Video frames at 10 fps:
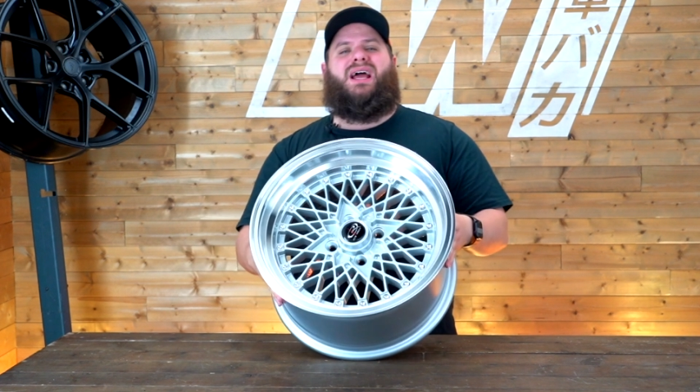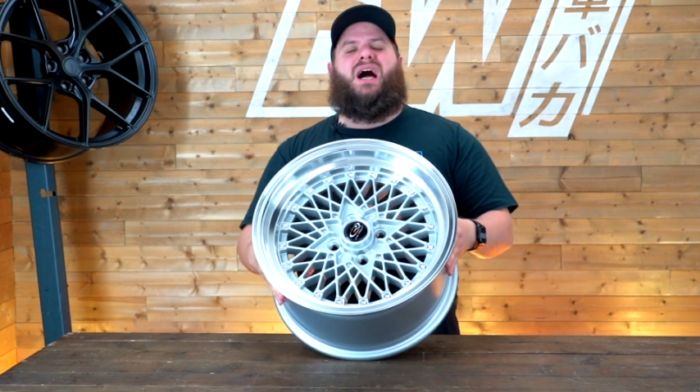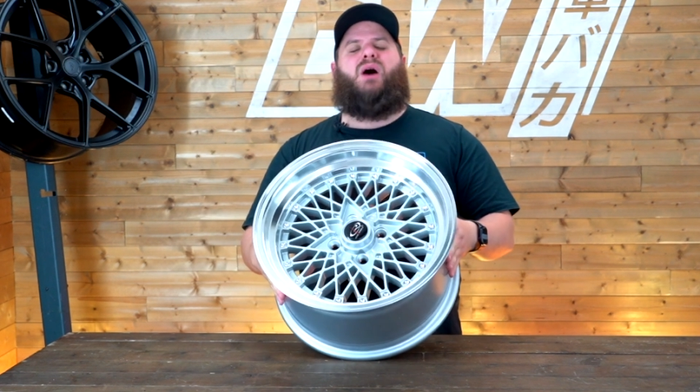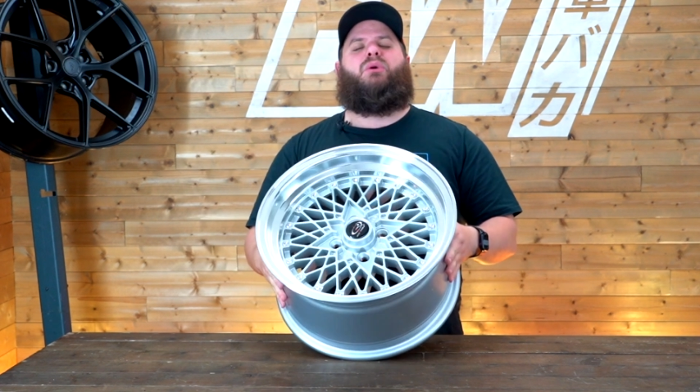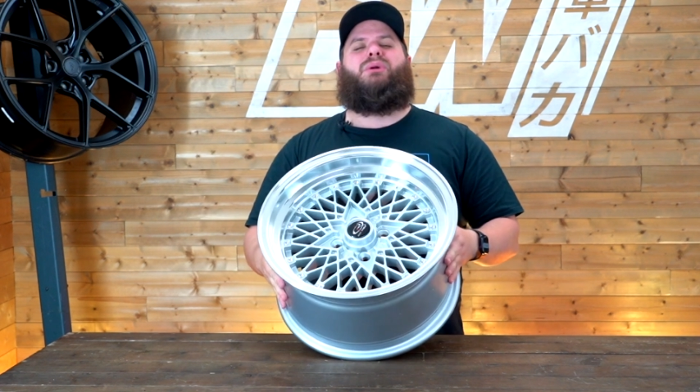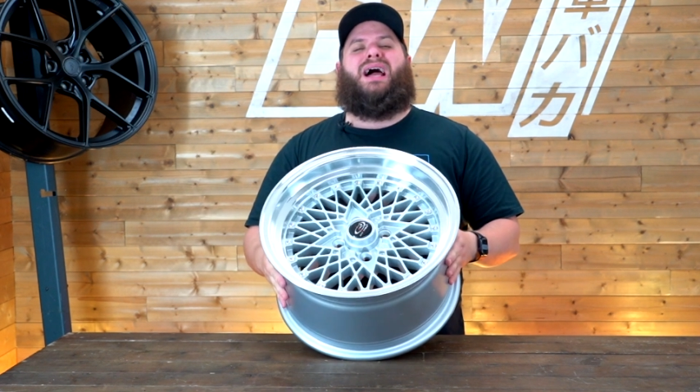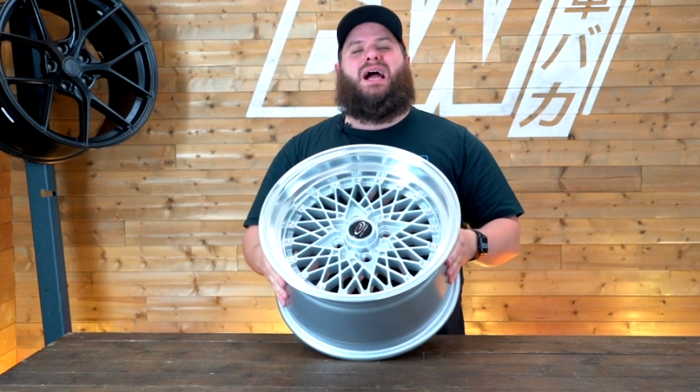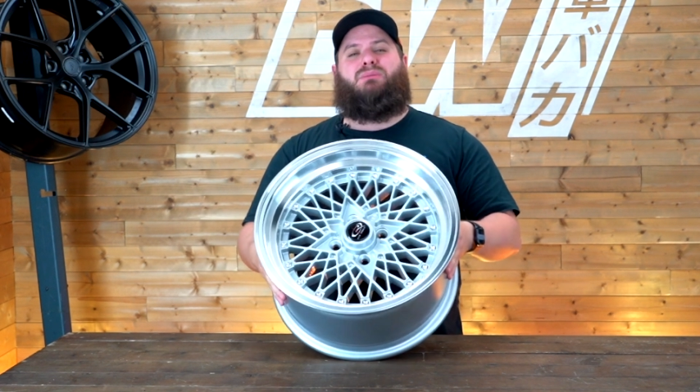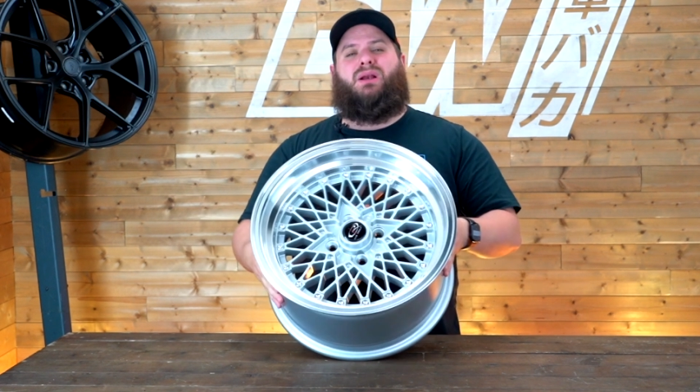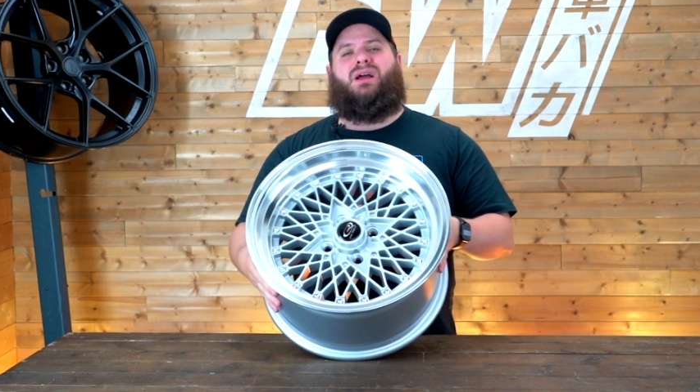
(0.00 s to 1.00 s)
and we will
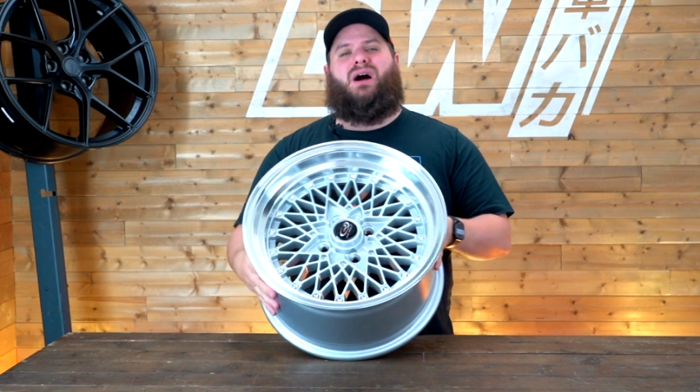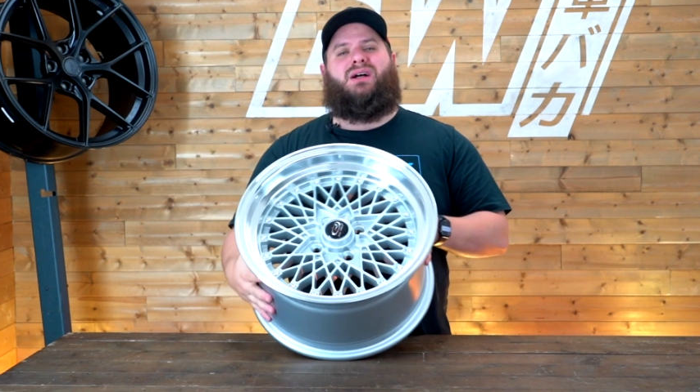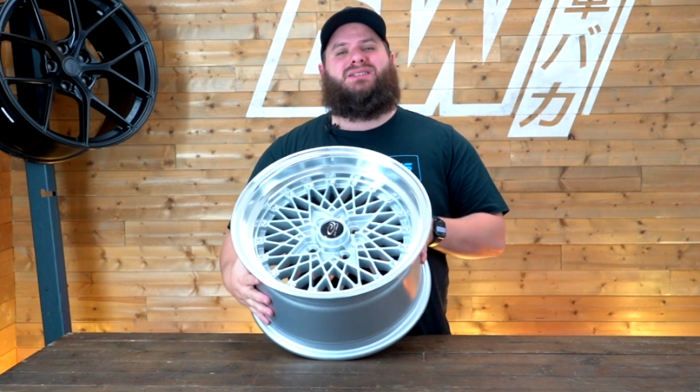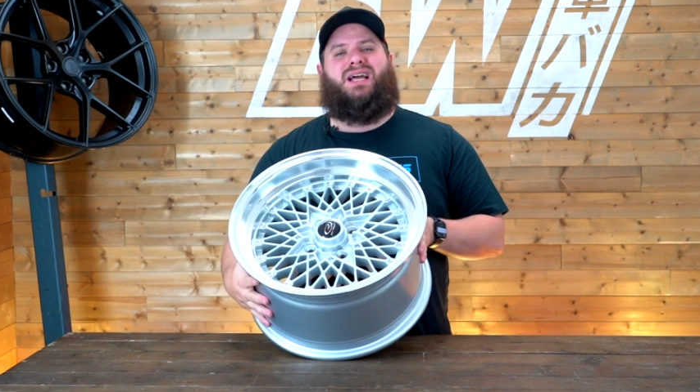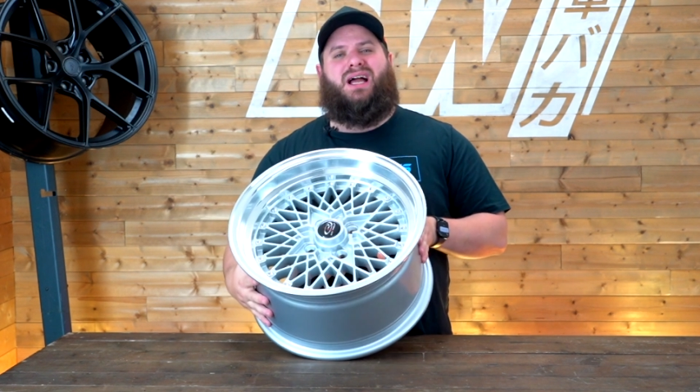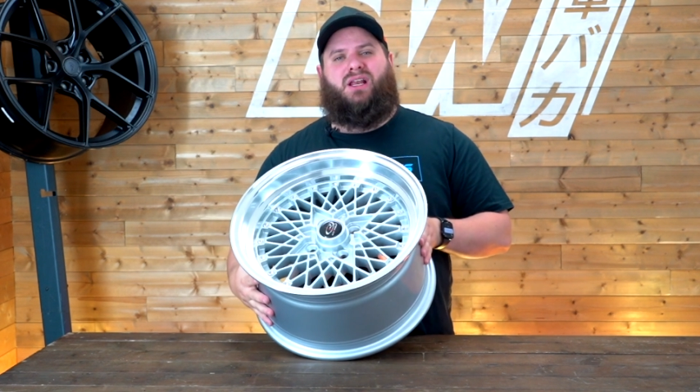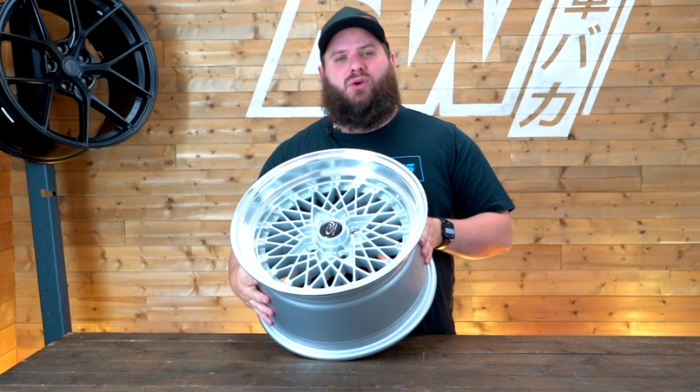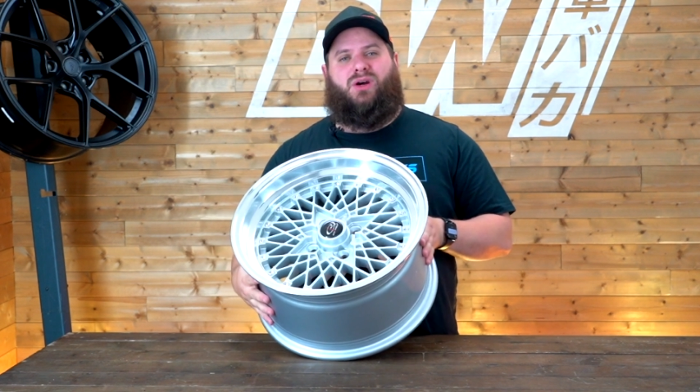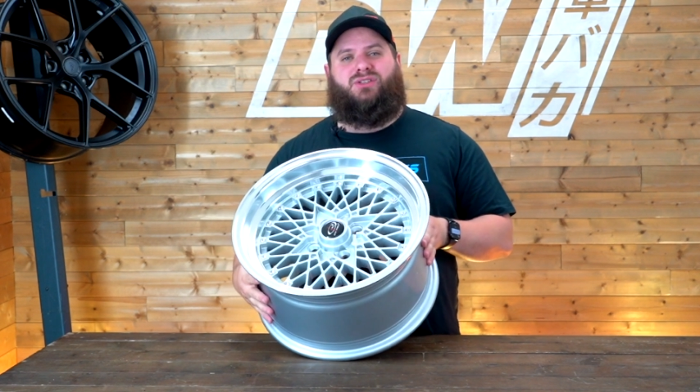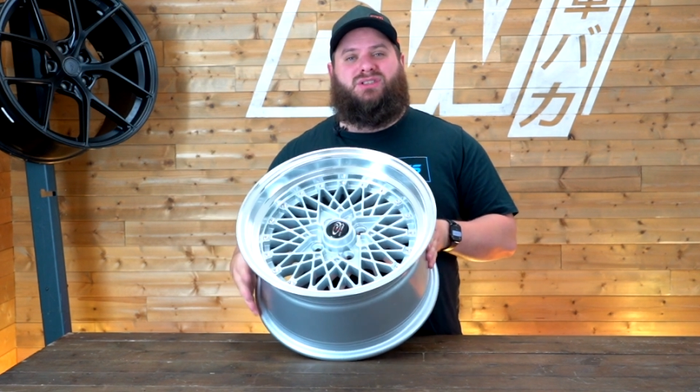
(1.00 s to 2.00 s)
happily answer any
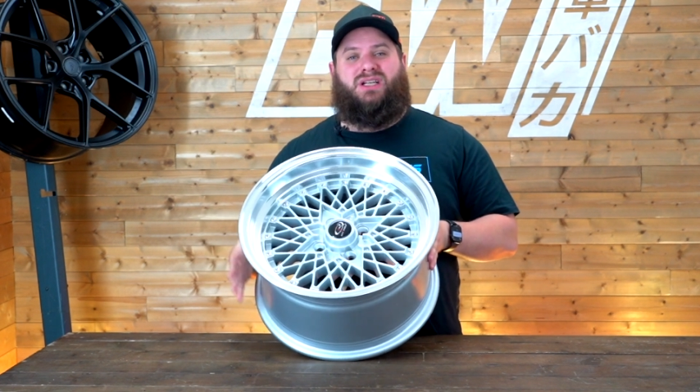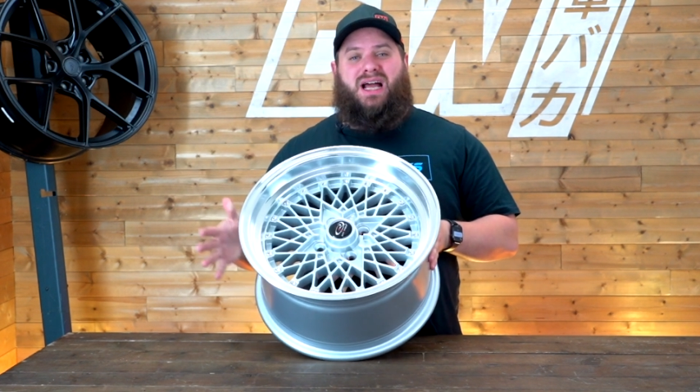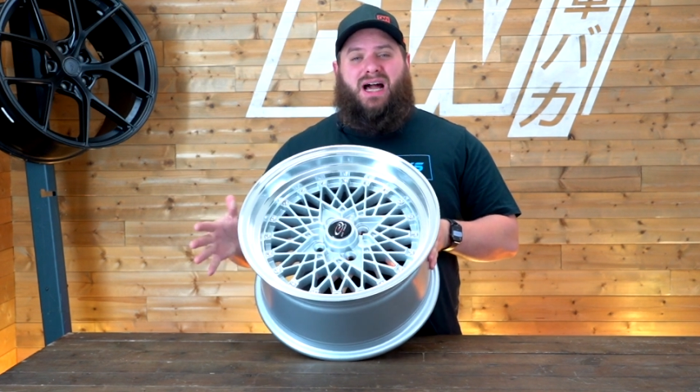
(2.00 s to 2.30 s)
questions.